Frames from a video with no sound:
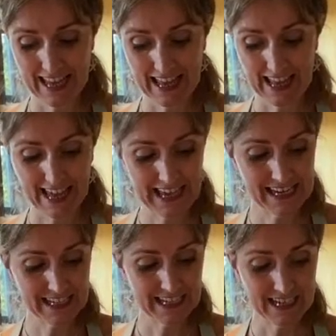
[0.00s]

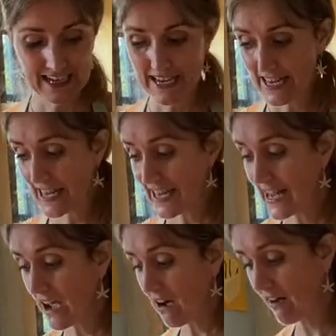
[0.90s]
8,
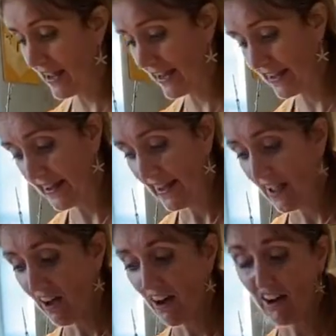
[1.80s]
9.
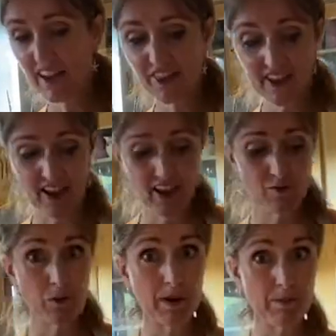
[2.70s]
I think I've
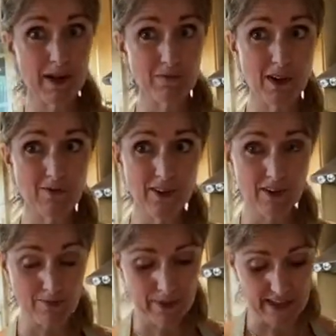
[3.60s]
probably made mine very
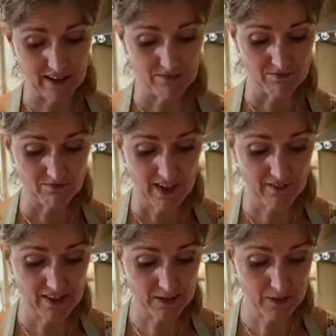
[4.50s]
big if
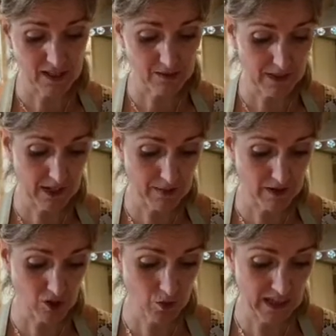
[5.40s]
it's supposed to make
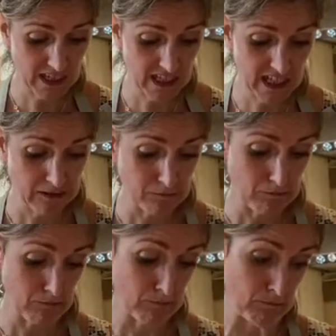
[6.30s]
about 20.
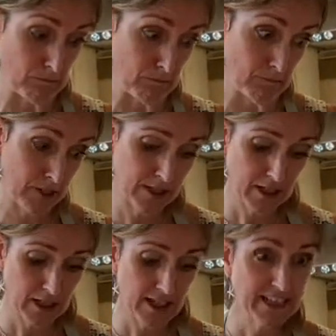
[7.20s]

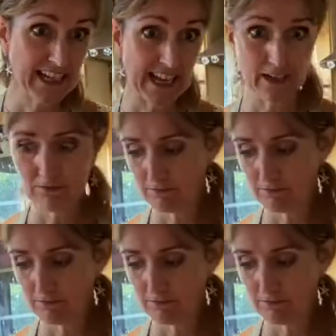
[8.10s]
10.